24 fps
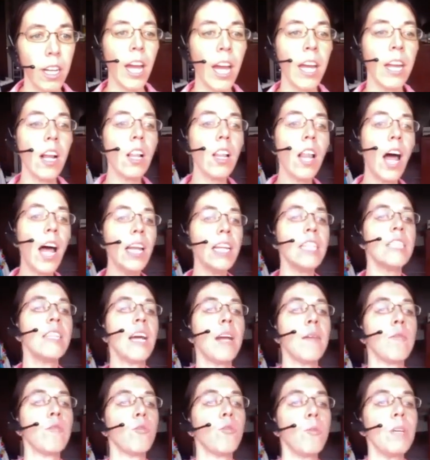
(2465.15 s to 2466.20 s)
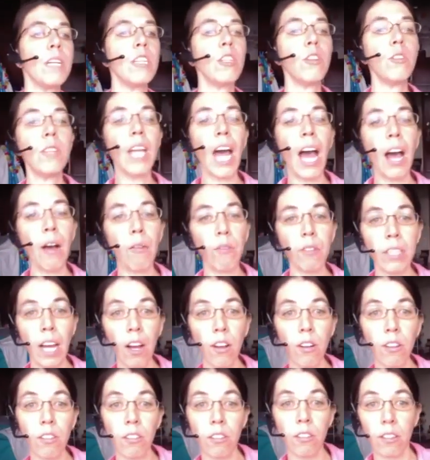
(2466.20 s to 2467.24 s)
And a lot of times we do that
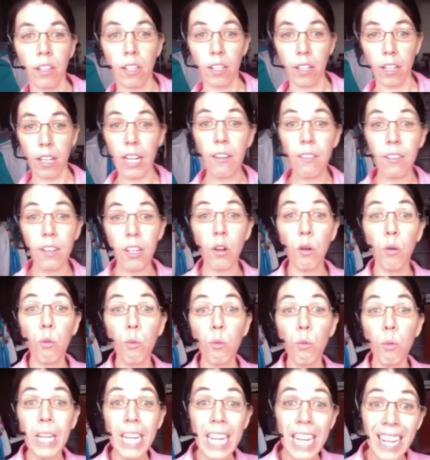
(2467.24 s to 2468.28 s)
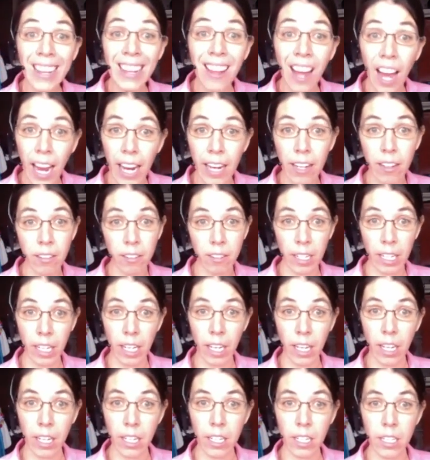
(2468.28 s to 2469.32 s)
without us even realizing
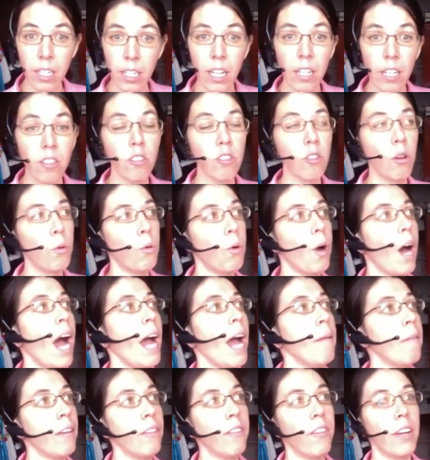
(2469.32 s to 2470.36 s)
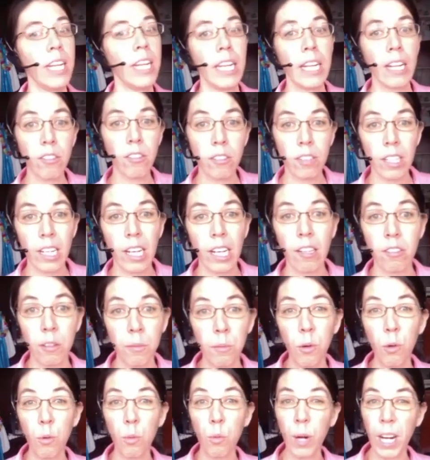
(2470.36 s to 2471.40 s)
it. And so I'm inviting us to get
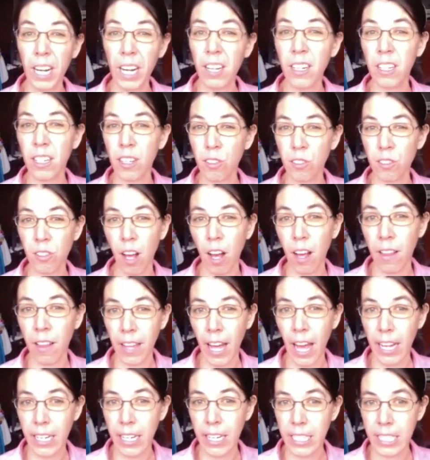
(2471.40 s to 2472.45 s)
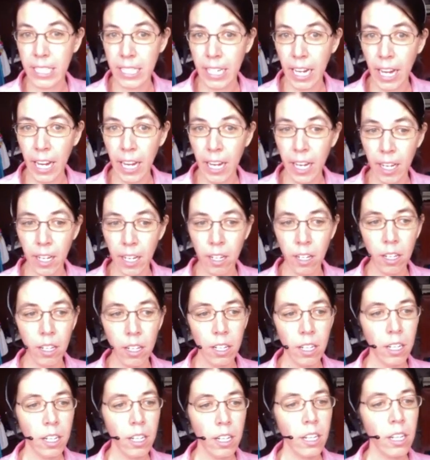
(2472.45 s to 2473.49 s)
some awareness on that today,
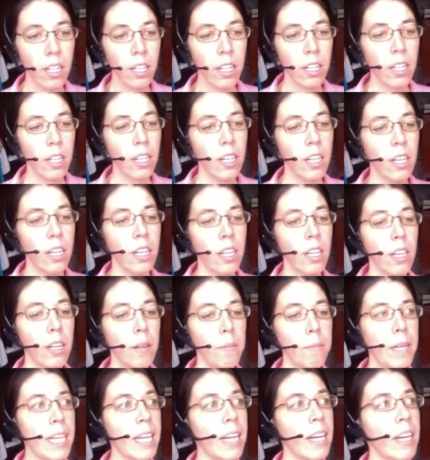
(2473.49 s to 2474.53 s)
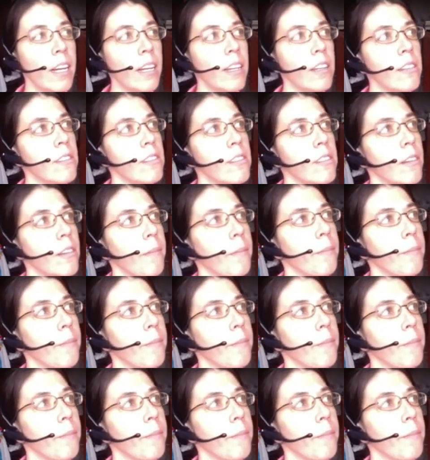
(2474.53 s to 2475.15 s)
because